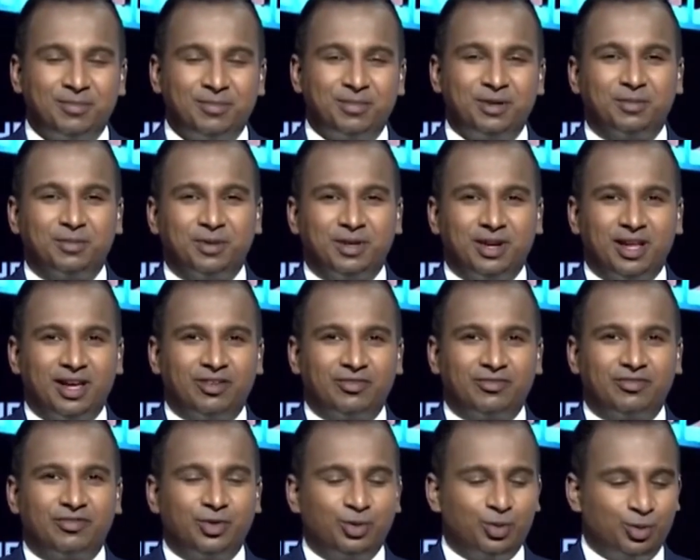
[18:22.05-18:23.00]
people are
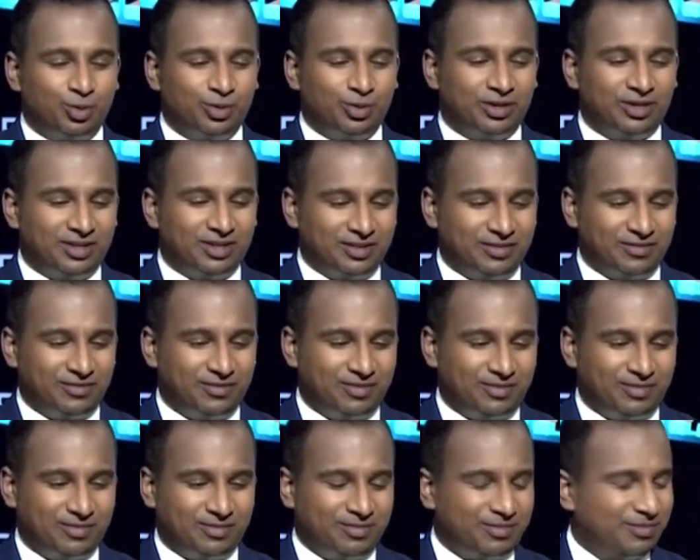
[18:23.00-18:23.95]
few and
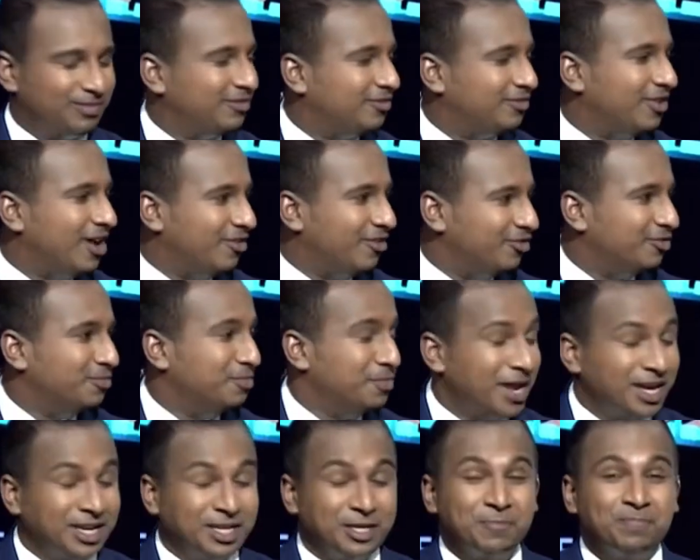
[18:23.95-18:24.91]
far from
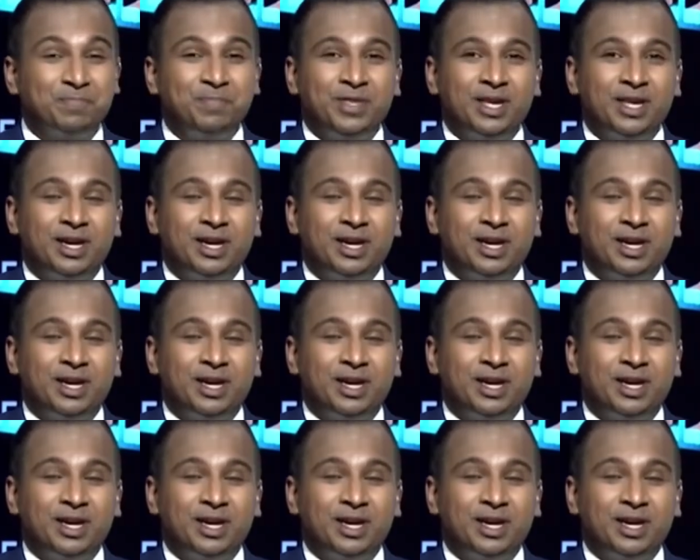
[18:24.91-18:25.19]
many.